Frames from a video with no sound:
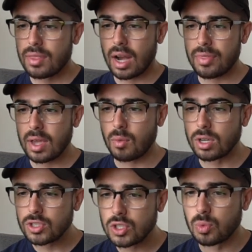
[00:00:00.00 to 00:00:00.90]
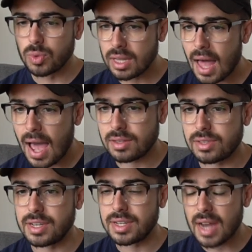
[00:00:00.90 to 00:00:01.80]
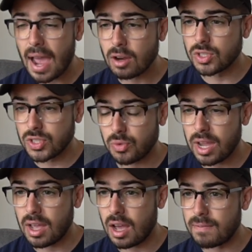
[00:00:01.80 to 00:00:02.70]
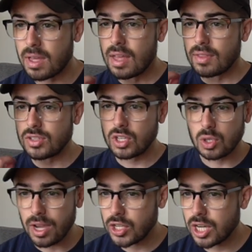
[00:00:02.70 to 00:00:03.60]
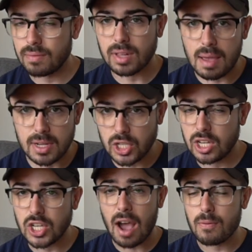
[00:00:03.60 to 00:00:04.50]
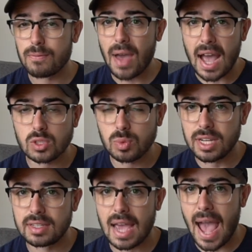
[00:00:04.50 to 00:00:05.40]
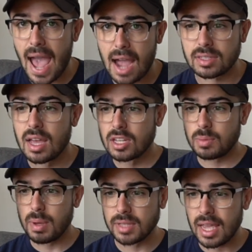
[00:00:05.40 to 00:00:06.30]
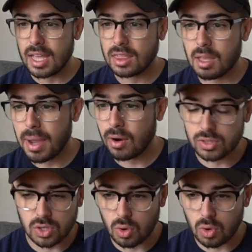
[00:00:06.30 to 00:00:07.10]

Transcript: That I think once you realize the dire strait of the situation of climate change, how fast we need to act to be able to hit the Paris